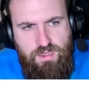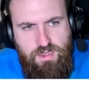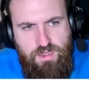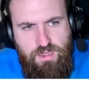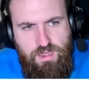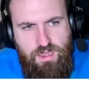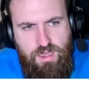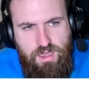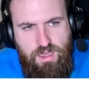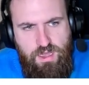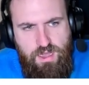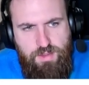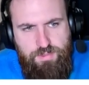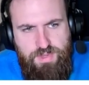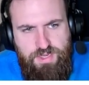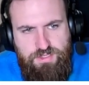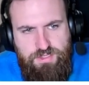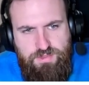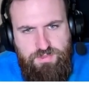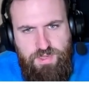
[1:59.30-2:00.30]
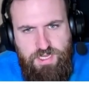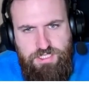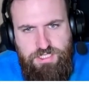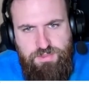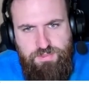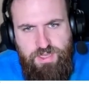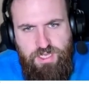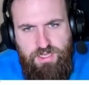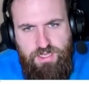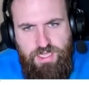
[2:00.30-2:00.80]
I'm going to use my
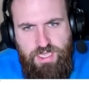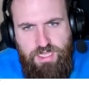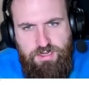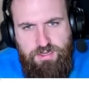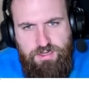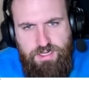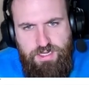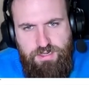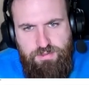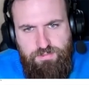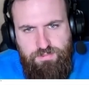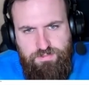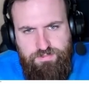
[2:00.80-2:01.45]
Gmail calendar here.